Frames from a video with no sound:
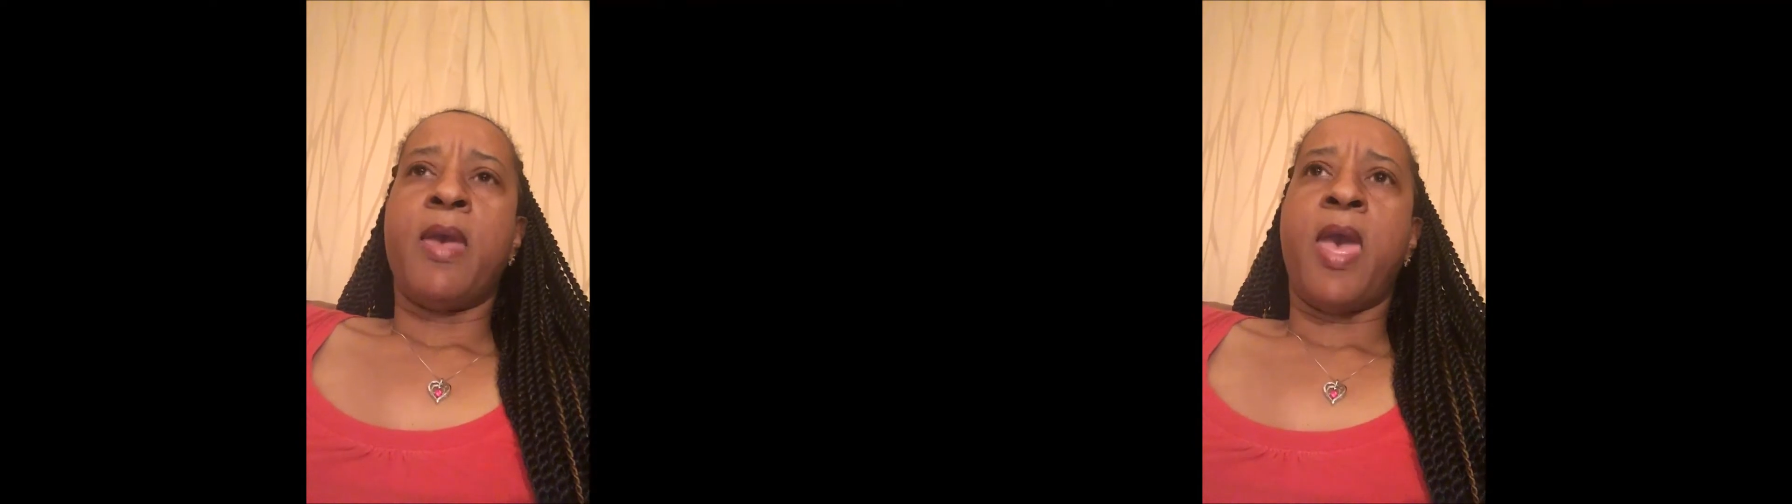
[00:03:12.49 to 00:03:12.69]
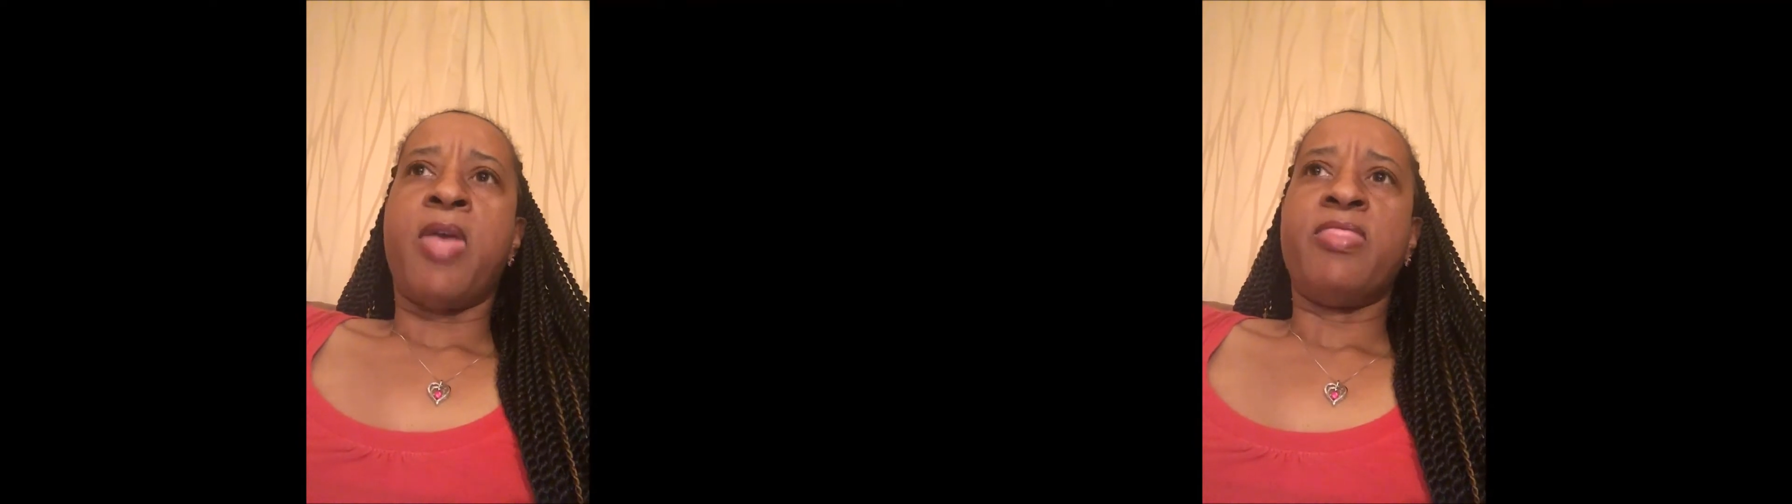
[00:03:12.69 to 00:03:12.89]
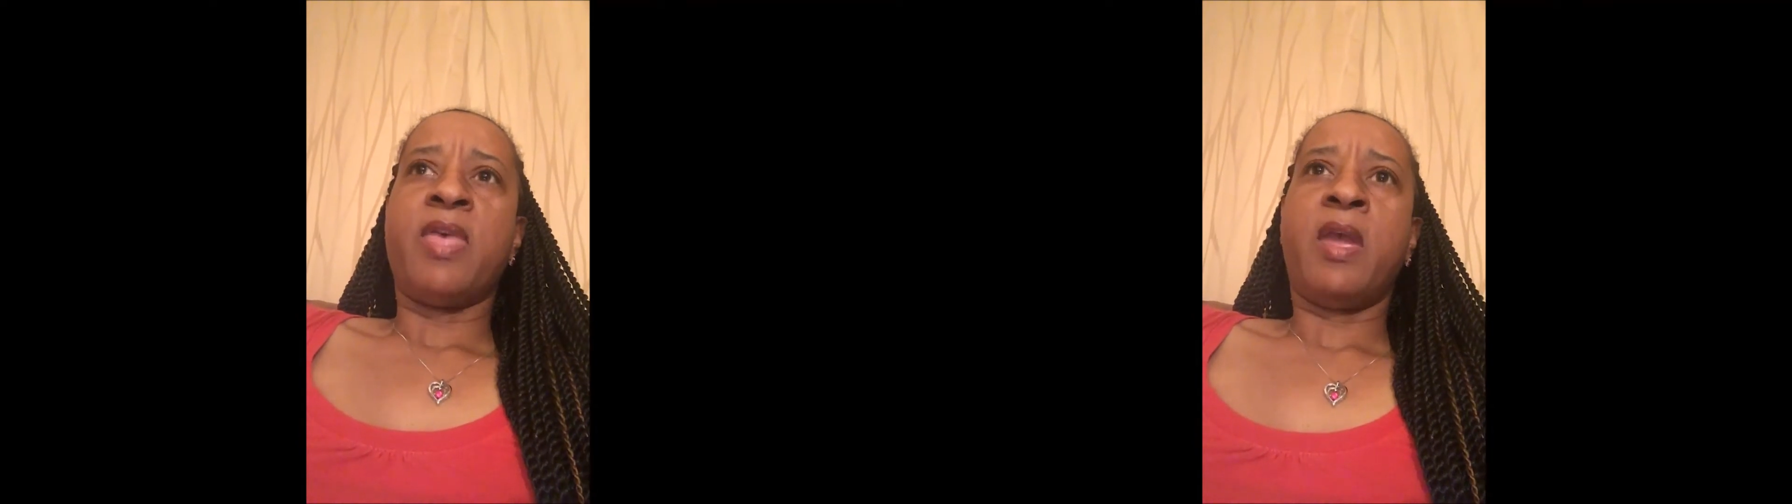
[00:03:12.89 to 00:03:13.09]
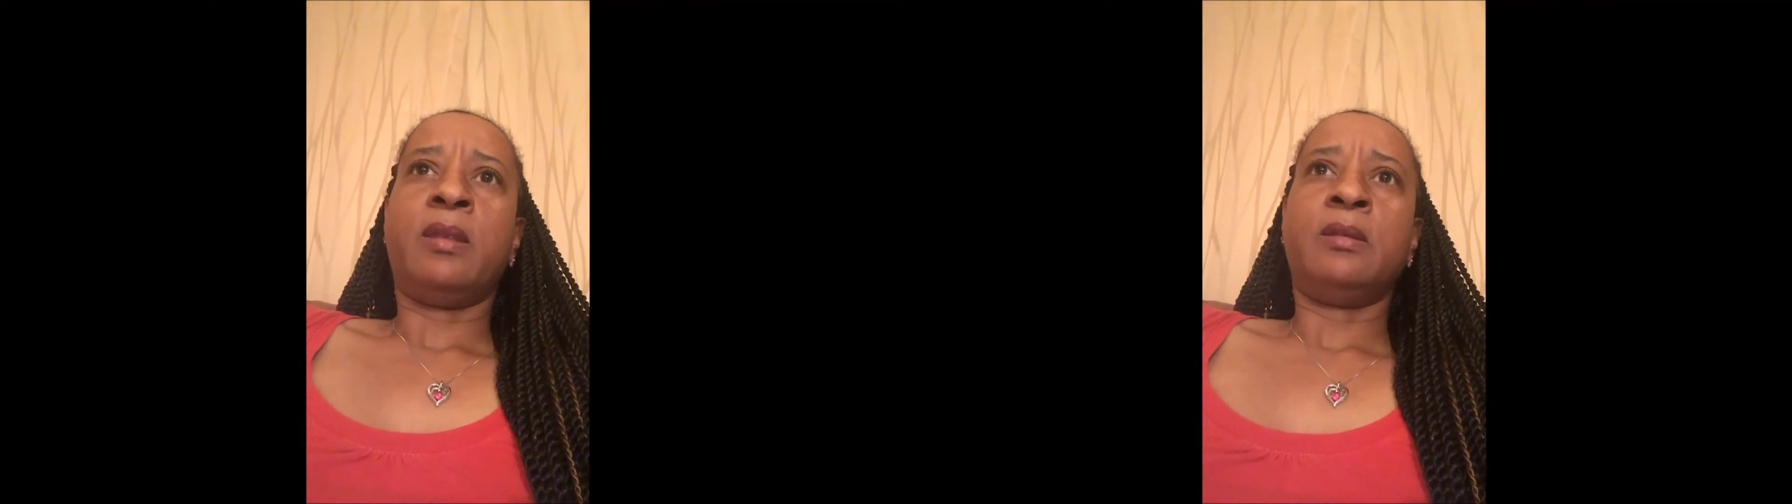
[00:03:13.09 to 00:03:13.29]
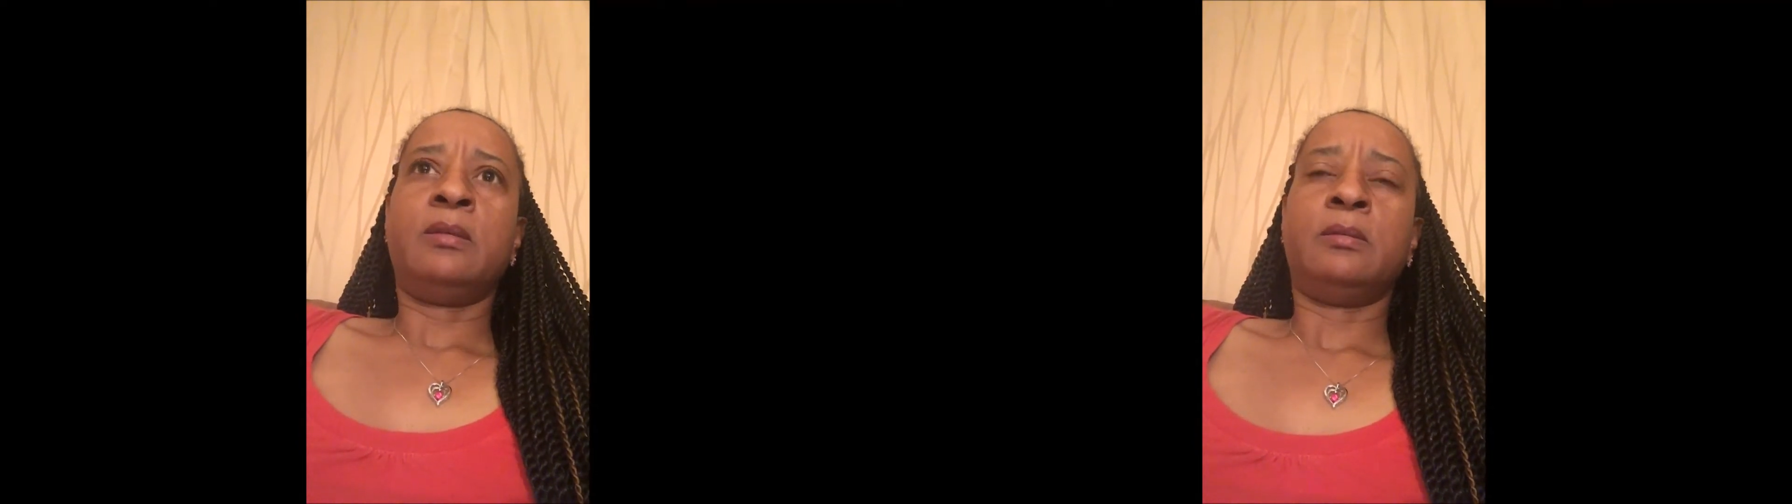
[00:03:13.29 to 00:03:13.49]
And
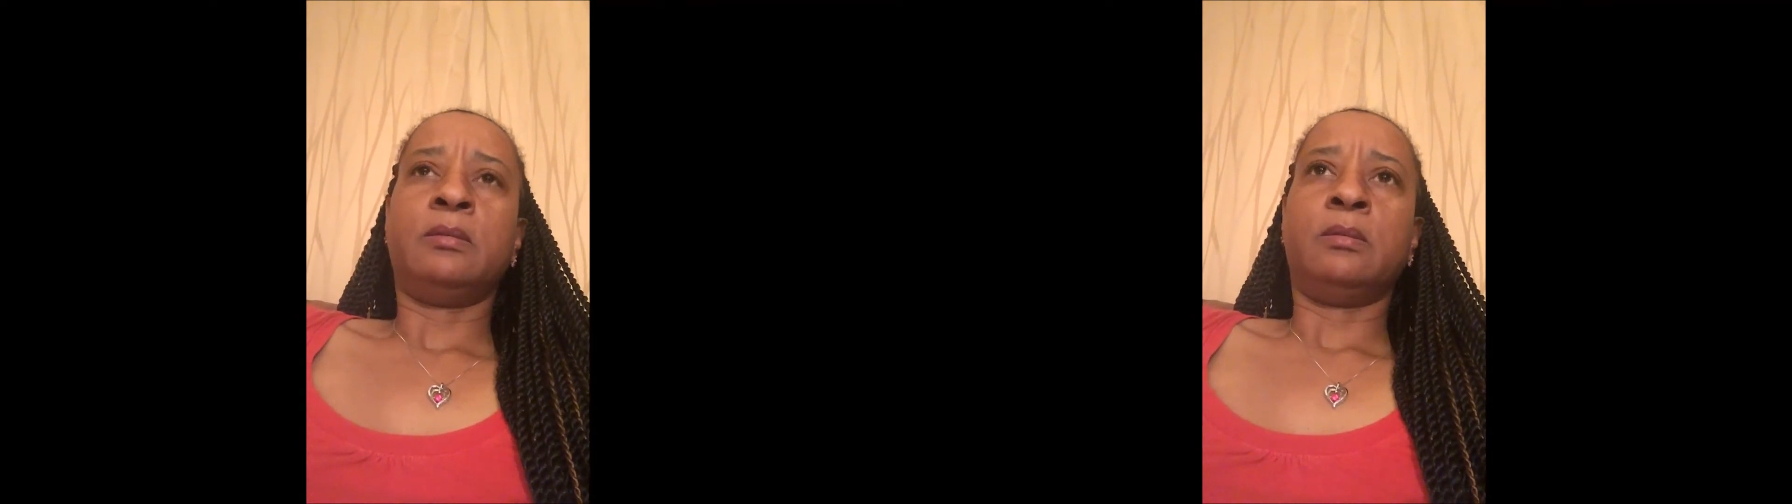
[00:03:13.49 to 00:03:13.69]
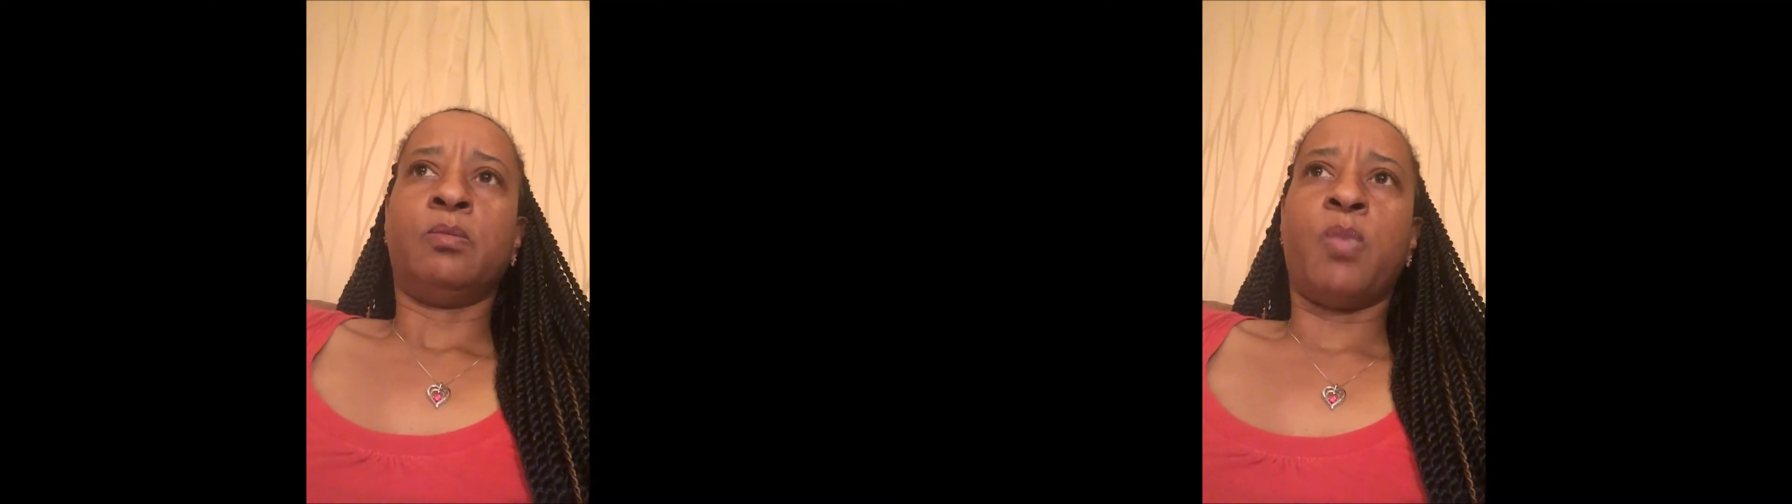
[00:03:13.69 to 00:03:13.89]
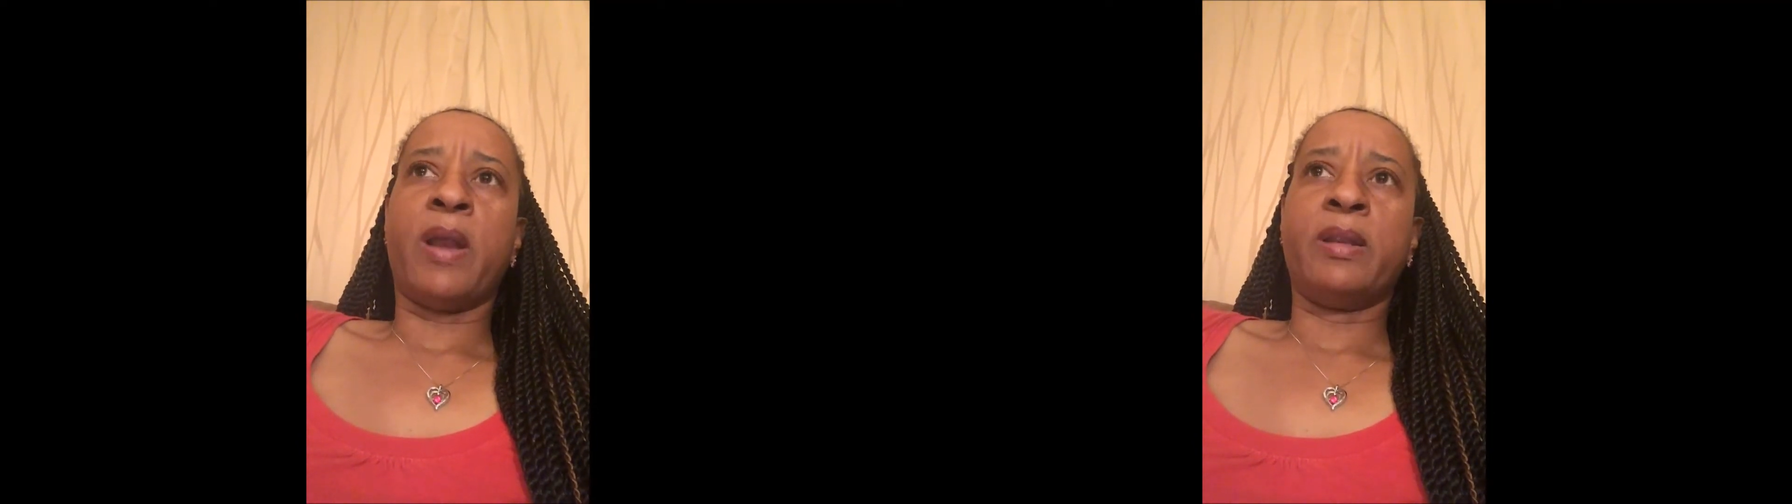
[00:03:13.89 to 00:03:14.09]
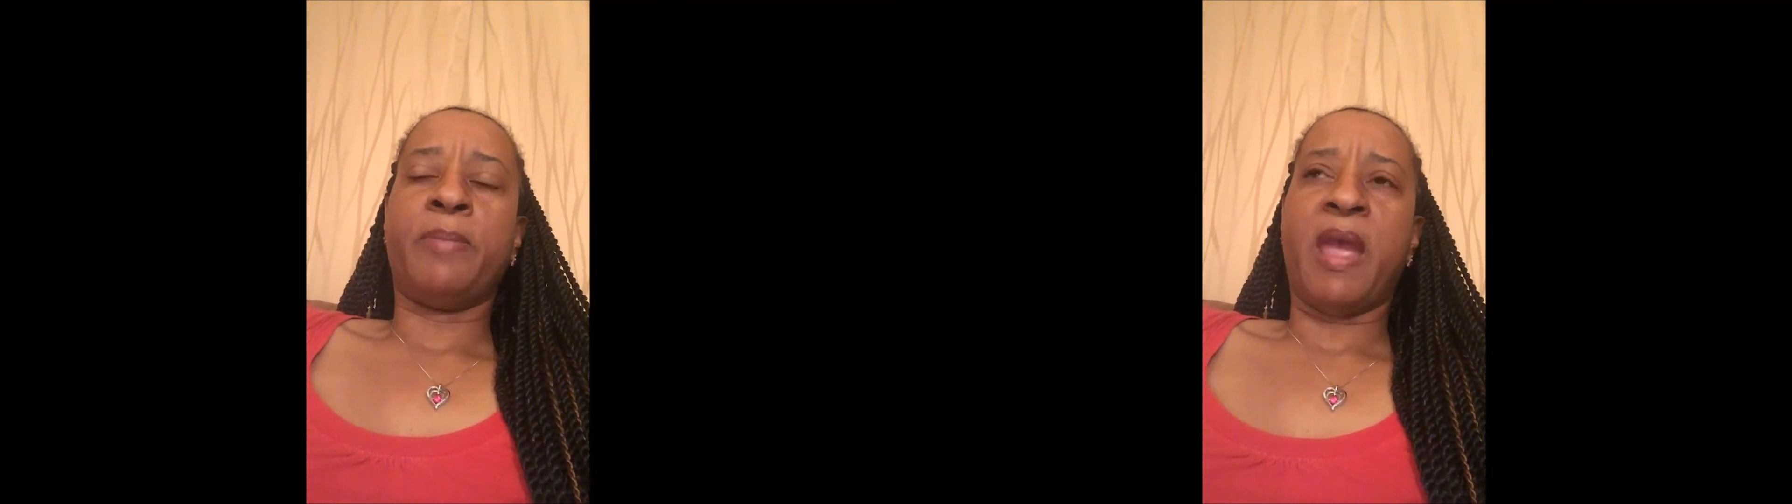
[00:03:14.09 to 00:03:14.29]
then wound